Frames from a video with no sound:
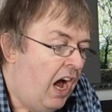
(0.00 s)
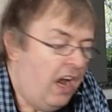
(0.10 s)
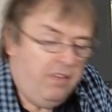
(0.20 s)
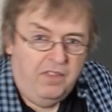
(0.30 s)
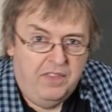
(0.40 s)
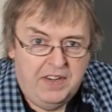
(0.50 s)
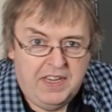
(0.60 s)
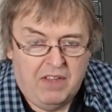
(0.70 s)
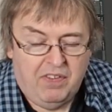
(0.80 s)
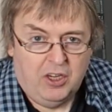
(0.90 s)
I've
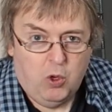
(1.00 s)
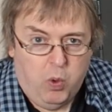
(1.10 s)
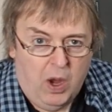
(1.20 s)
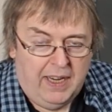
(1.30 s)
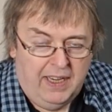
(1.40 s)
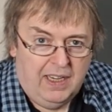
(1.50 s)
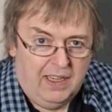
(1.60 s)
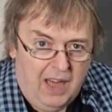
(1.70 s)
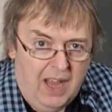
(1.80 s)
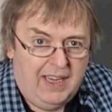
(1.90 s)
never quite
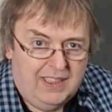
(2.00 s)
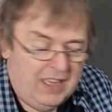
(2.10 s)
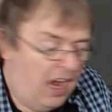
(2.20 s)
liked,